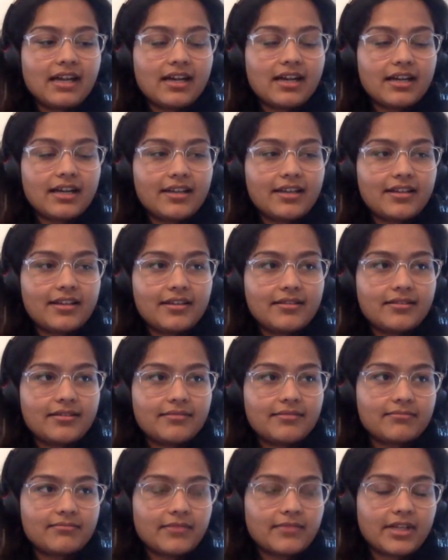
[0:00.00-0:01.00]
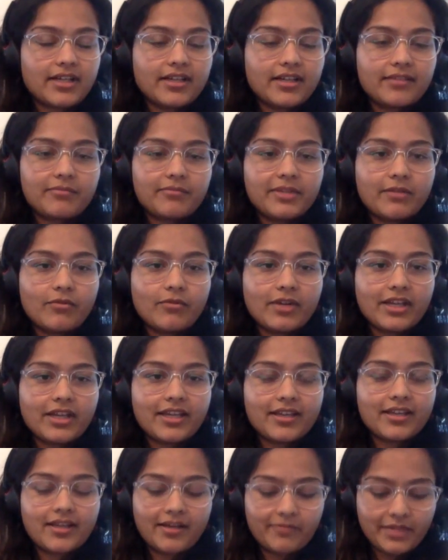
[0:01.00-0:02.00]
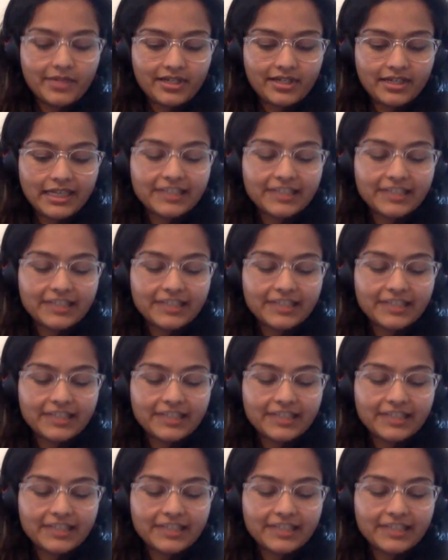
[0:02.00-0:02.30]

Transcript: I've been